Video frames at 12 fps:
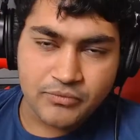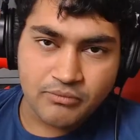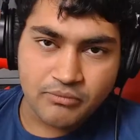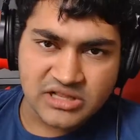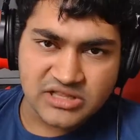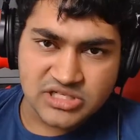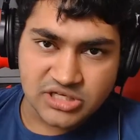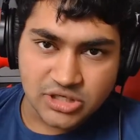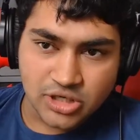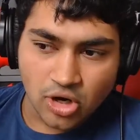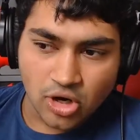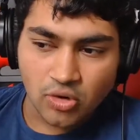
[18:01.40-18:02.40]
months
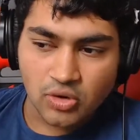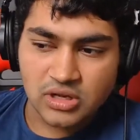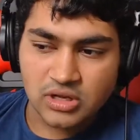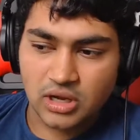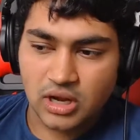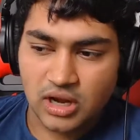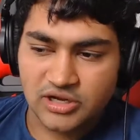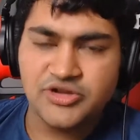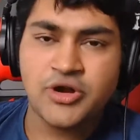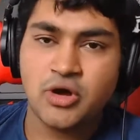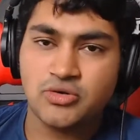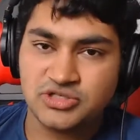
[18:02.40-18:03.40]
ago, do
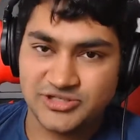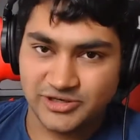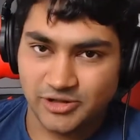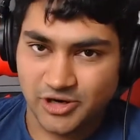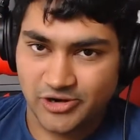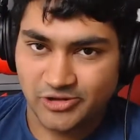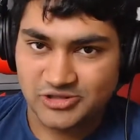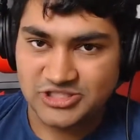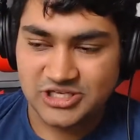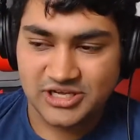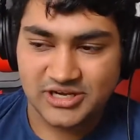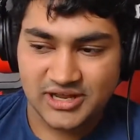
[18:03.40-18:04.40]
you know Jill
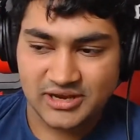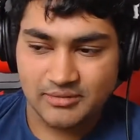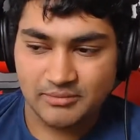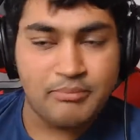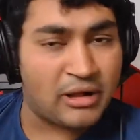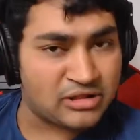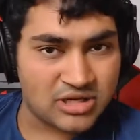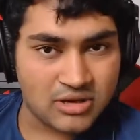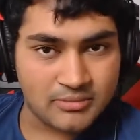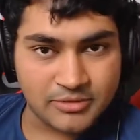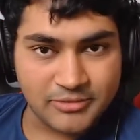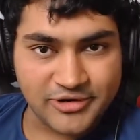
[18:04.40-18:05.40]
Carlson and
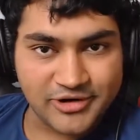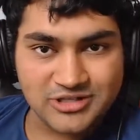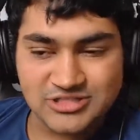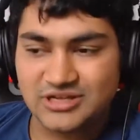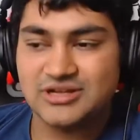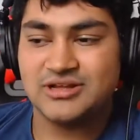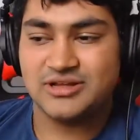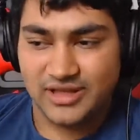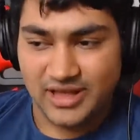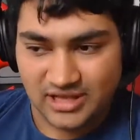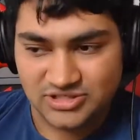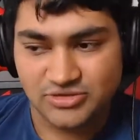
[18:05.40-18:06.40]
Meltem Demirors?
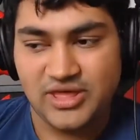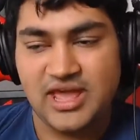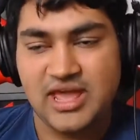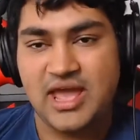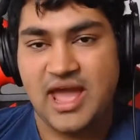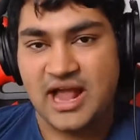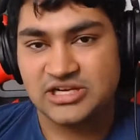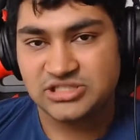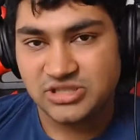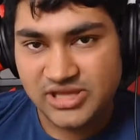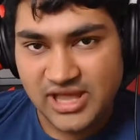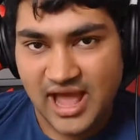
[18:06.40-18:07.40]
Yeah, so they
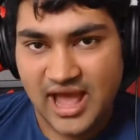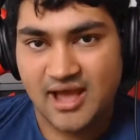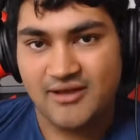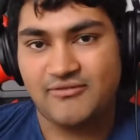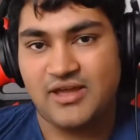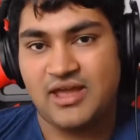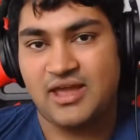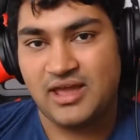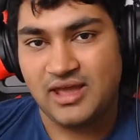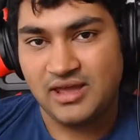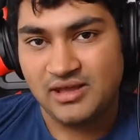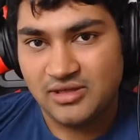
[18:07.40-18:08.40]
actually
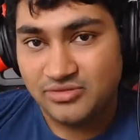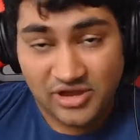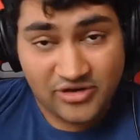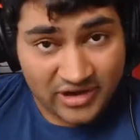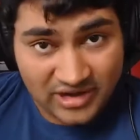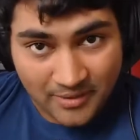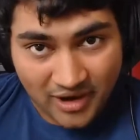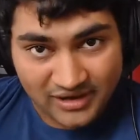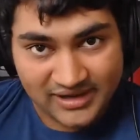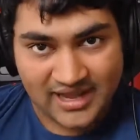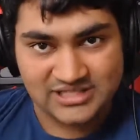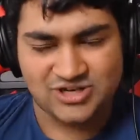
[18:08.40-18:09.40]
they created a
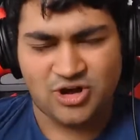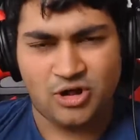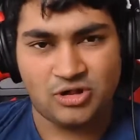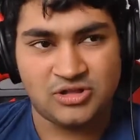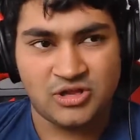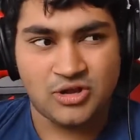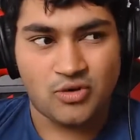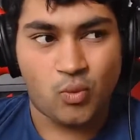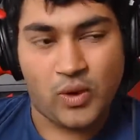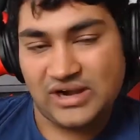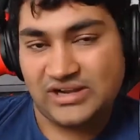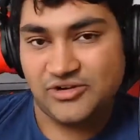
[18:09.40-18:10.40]
podcast called
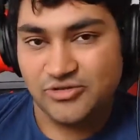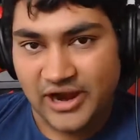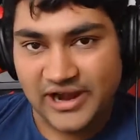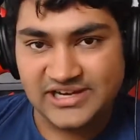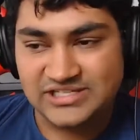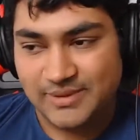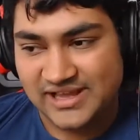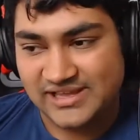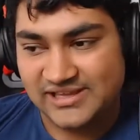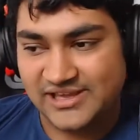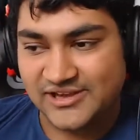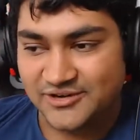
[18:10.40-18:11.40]
What Grinds My
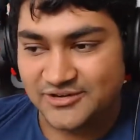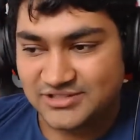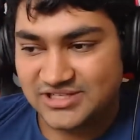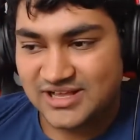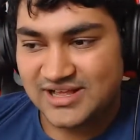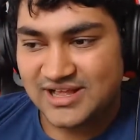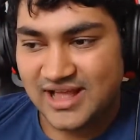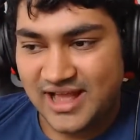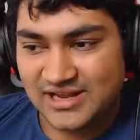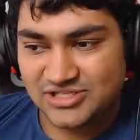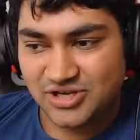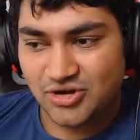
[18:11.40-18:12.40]
Gears,
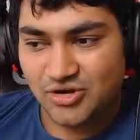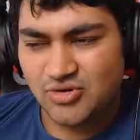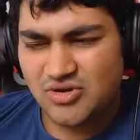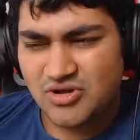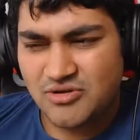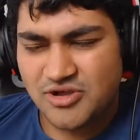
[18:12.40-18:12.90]
and so.